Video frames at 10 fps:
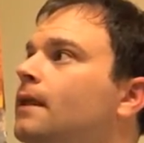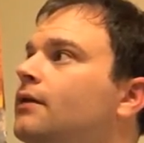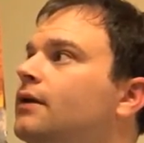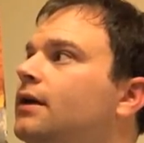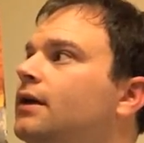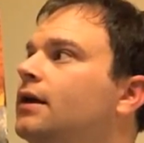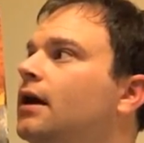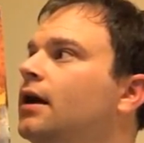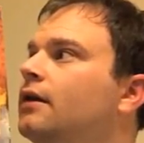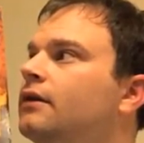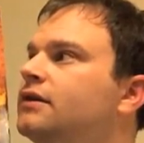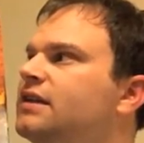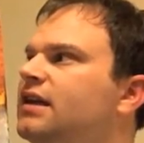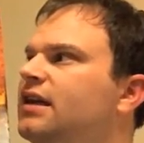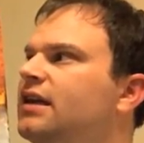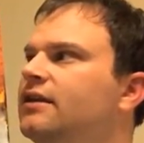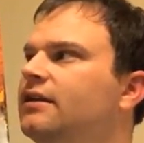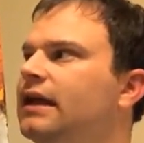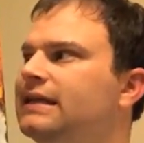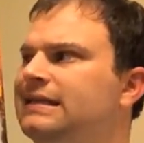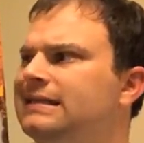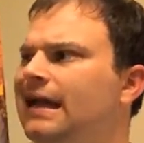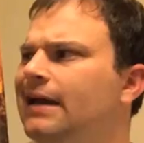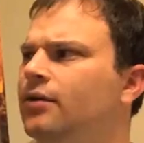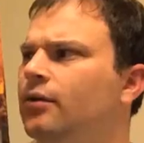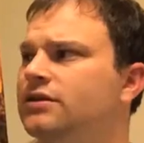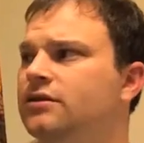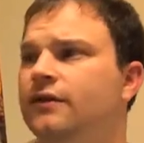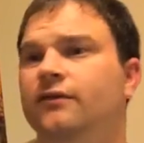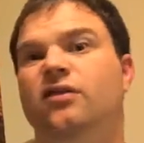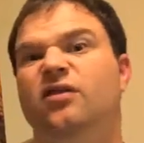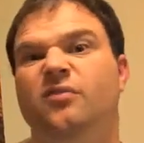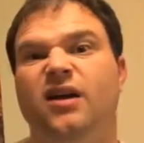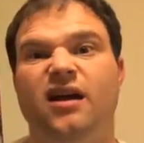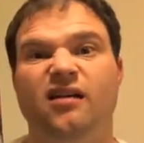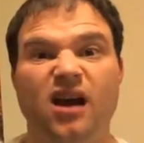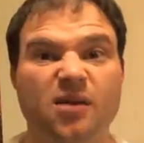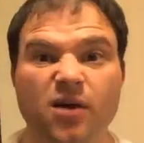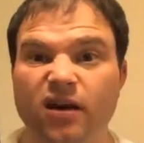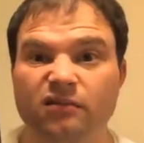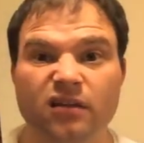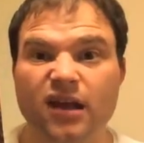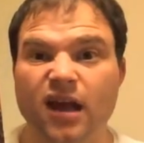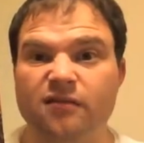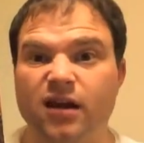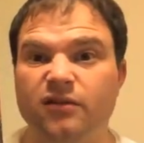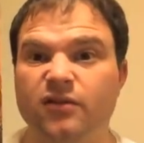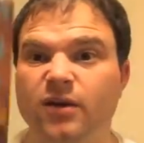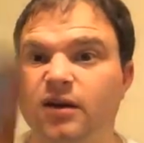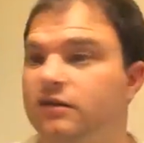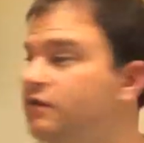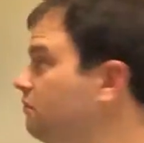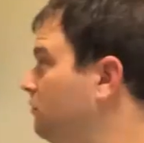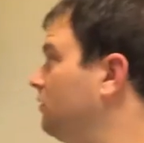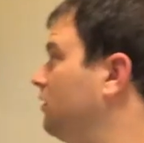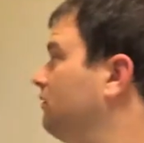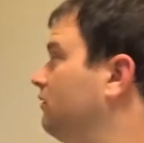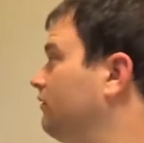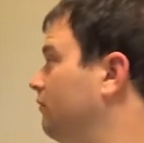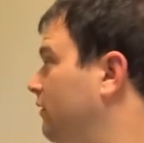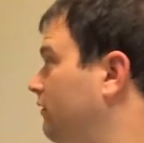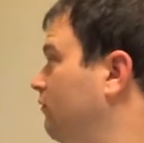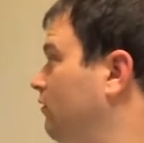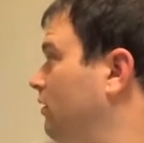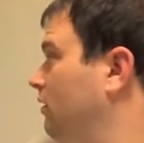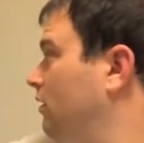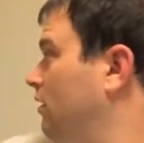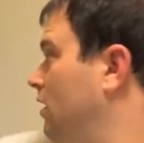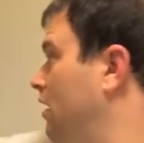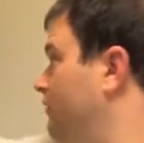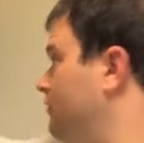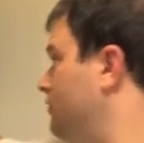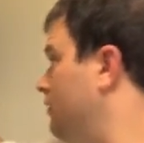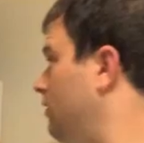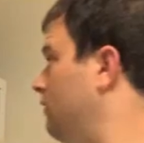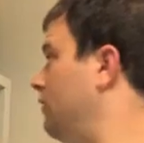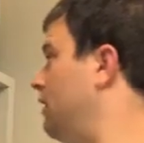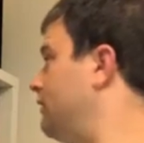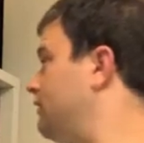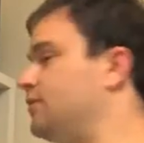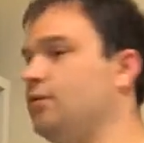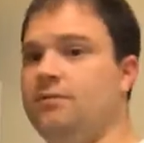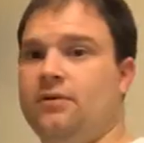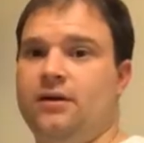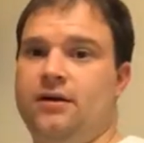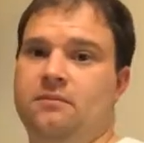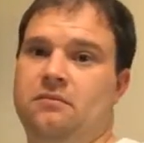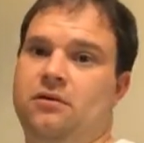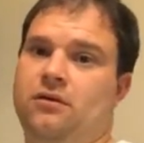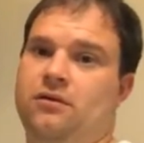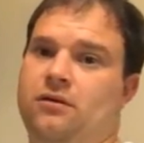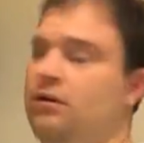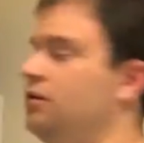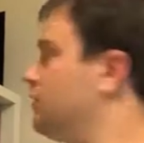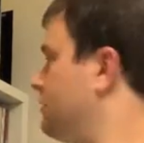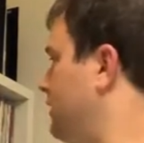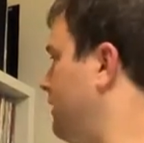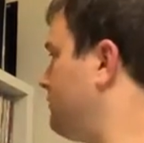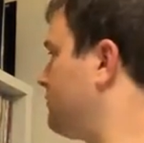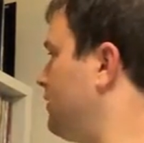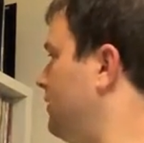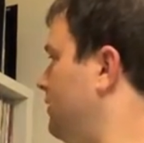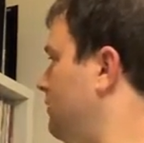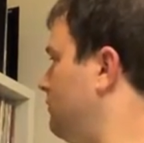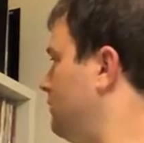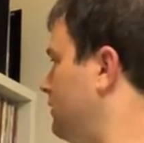The Ziggy and the Lad Insane and all that stuff, I've got it up there, and I might get around to it at some point. It's up there somewhere. I've also got the latest one by him just there as well.